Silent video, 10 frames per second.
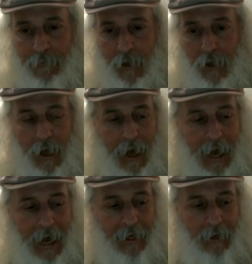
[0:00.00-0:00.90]
And
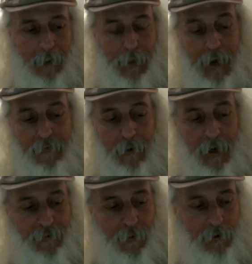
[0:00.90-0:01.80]
uh, but I'm very
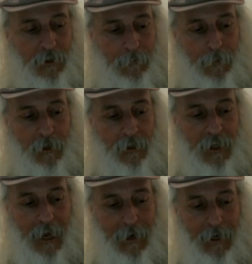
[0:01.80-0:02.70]
fortunate because I
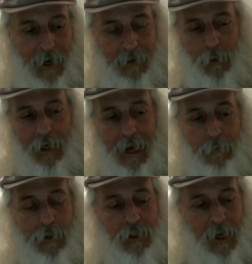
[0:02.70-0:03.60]
mean, uh, when I
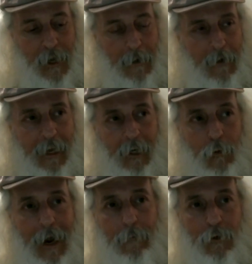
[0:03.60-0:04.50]
was in
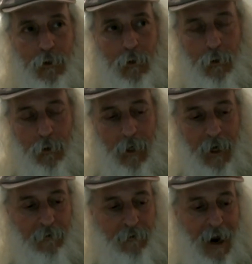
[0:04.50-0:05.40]
grammar school on
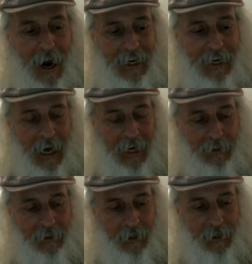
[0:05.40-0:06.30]
a Friday night,
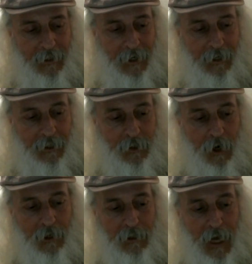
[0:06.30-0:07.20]
uh, on a
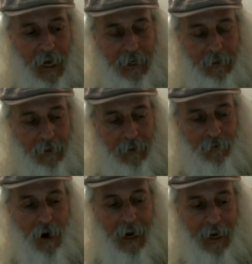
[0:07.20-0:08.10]
dark night, uh,
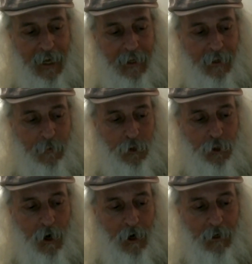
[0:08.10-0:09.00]
Friday, it
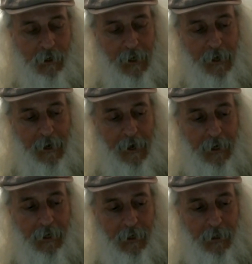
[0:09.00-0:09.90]
was dark,
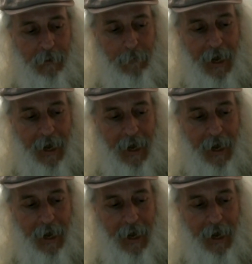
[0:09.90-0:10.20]
in a, on a